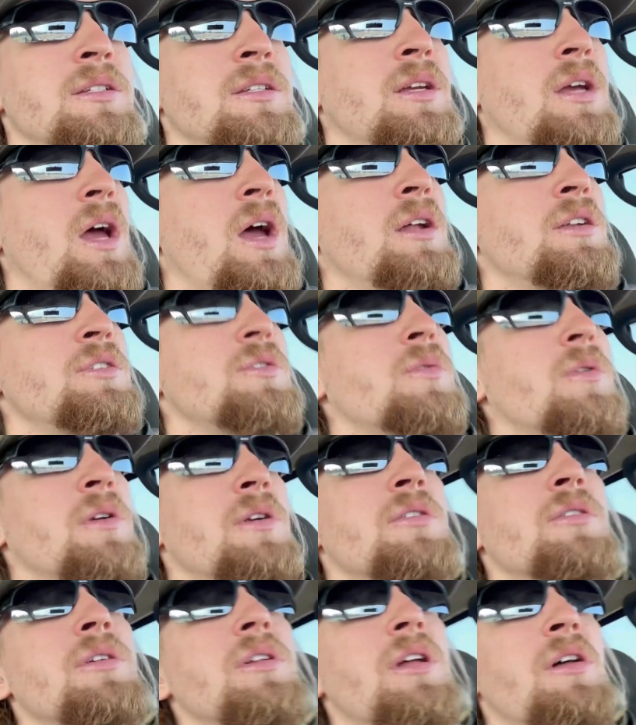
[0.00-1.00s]
I just want to
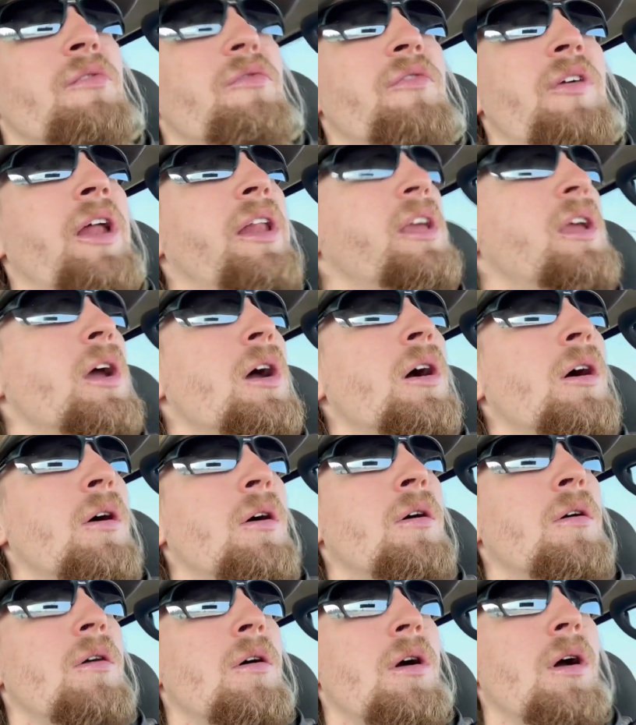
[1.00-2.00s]
do a little
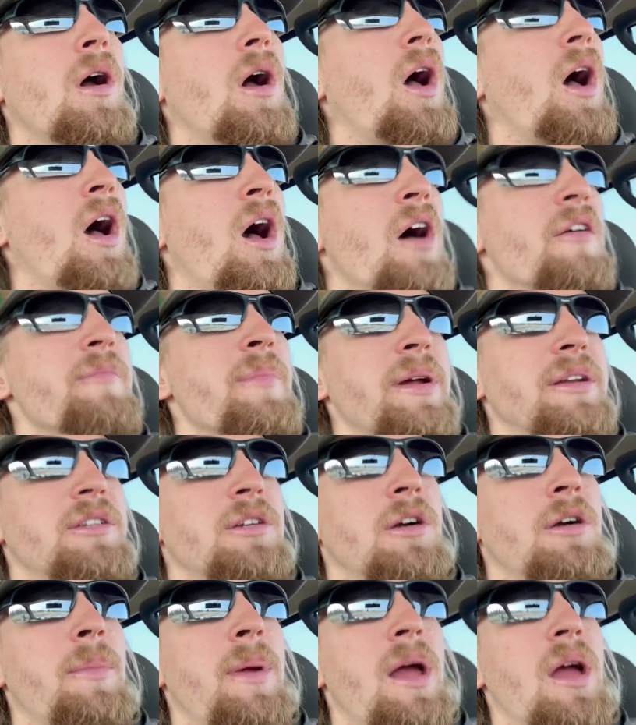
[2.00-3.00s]
video of my
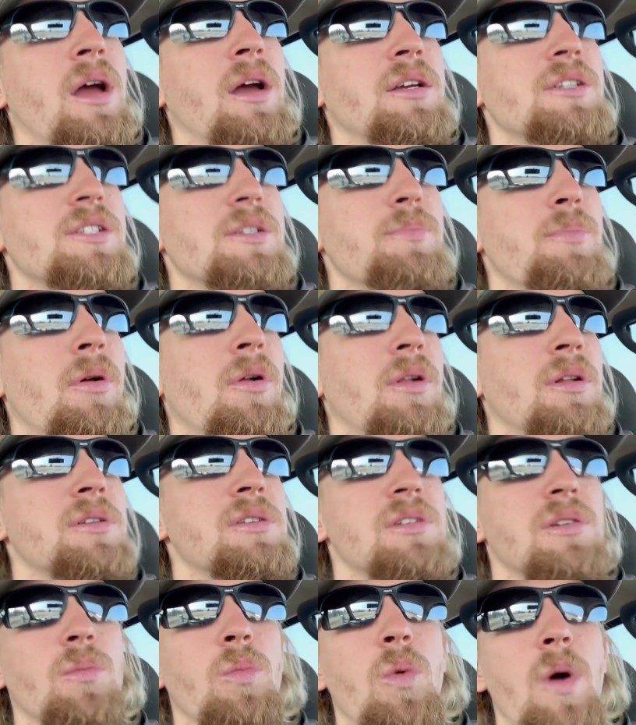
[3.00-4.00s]
Duramax pulling
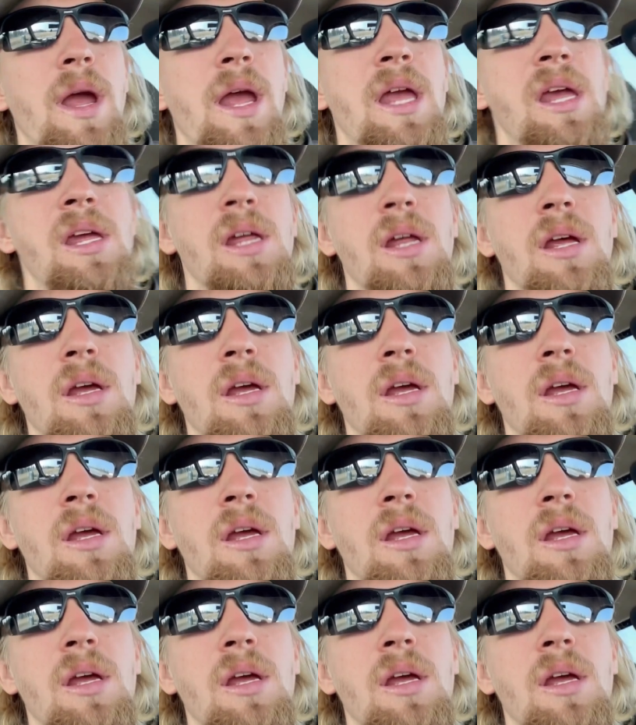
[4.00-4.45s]
some weight.